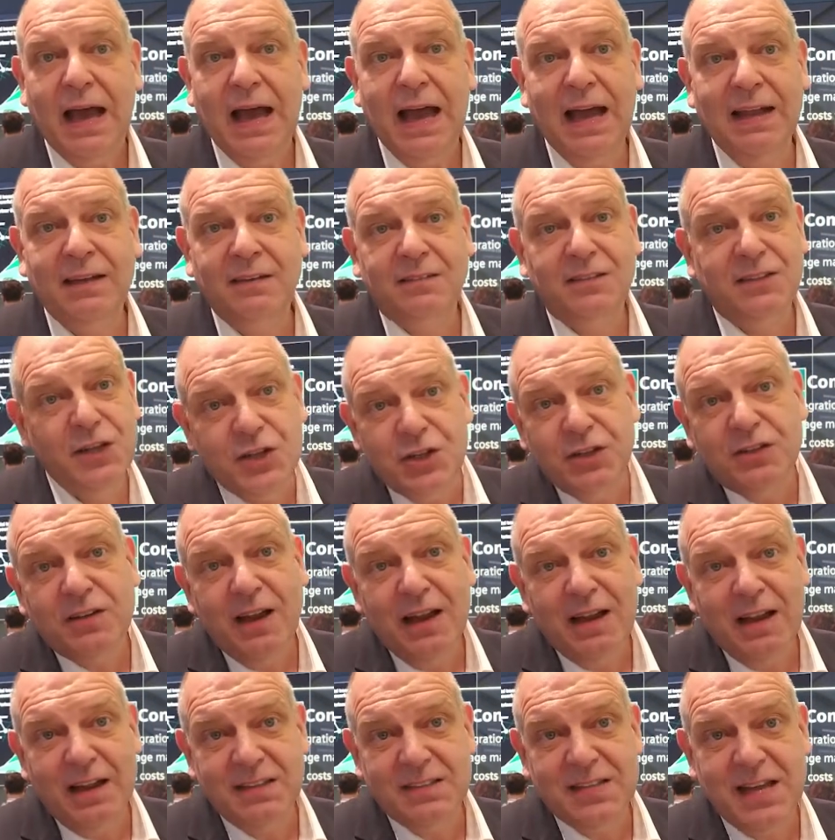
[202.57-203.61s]
And
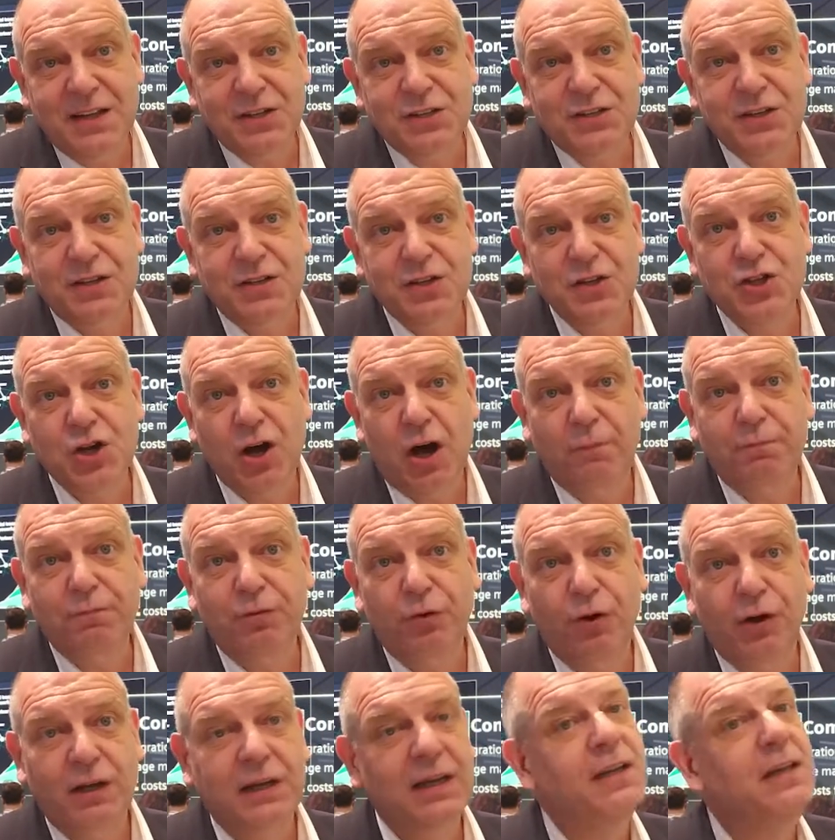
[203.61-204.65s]
digitalization in the shop
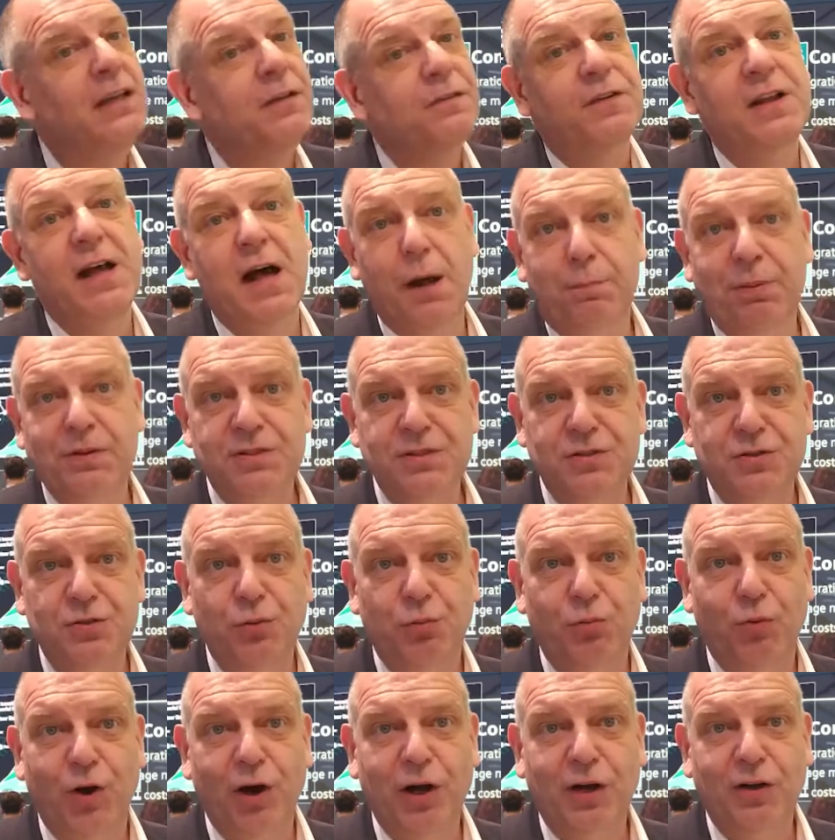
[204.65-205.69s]
floor can even help us to
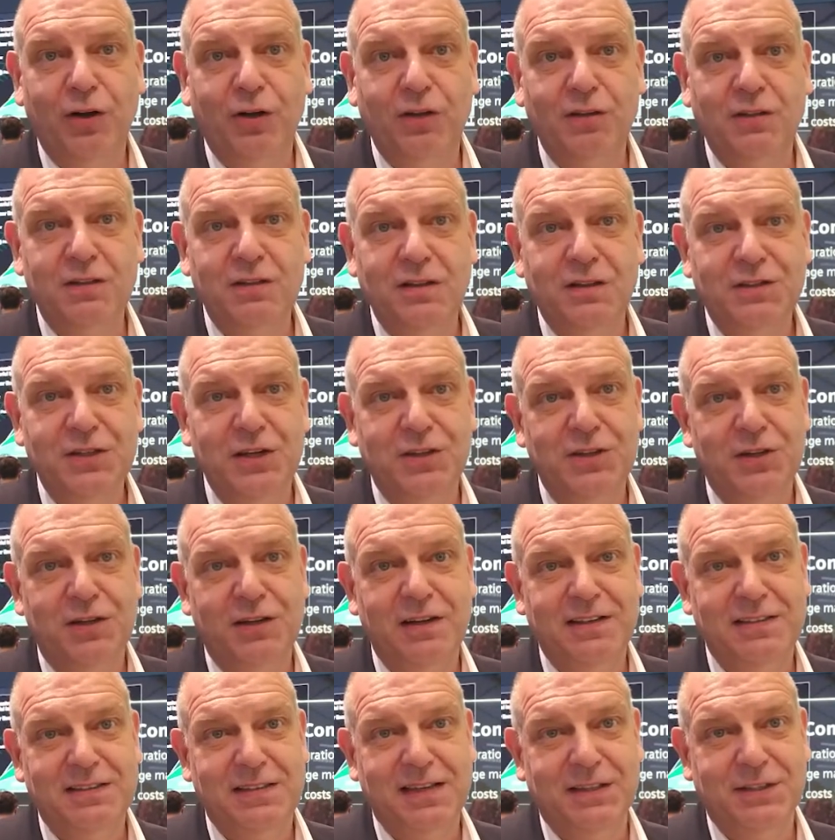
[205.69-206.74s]
work on
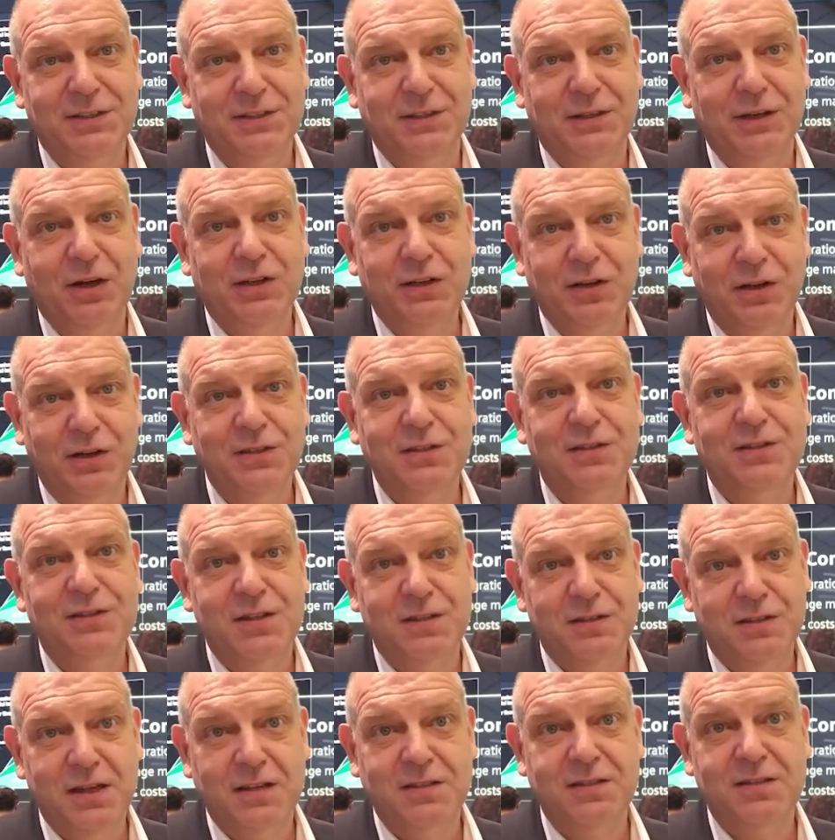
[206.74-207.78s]
digitalization, on, on
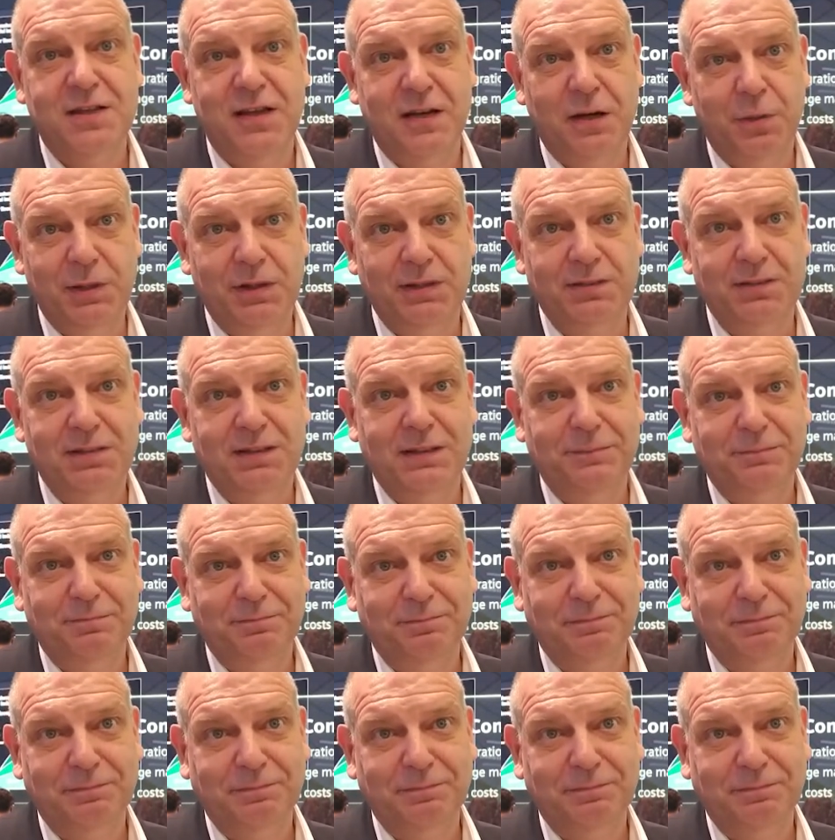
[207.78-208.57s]
sustainability.